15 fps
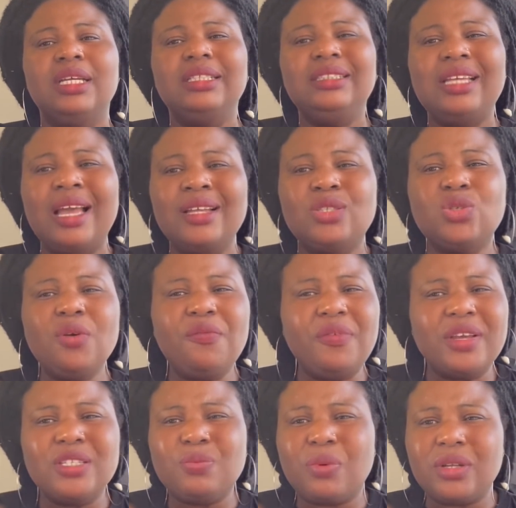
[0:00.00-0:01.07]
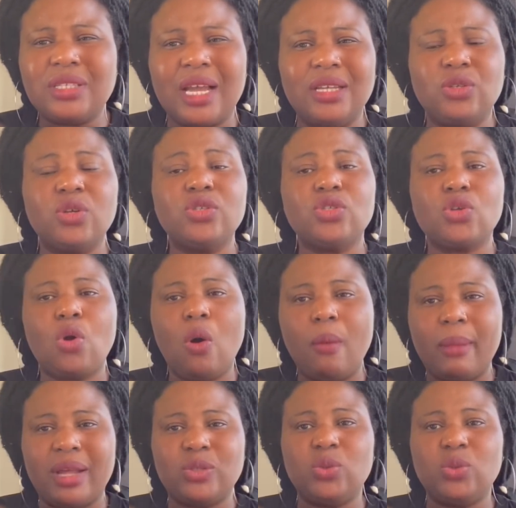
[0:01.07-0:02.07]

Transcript: Then Two-Face brother just come out